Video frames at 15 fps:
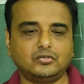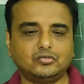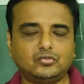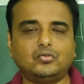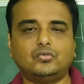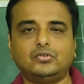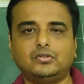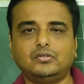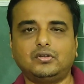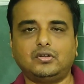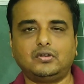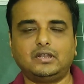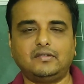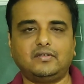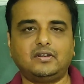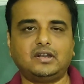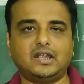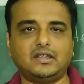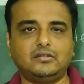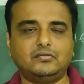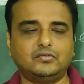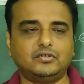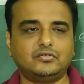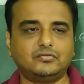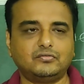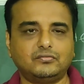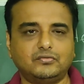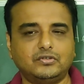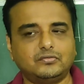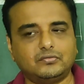told or never write
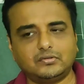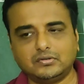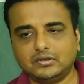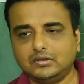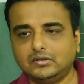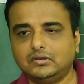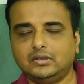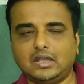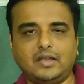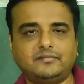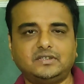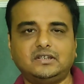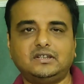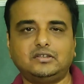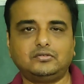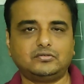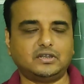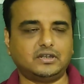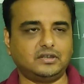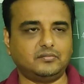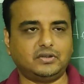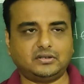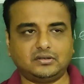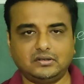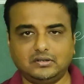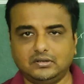which could upset the society. But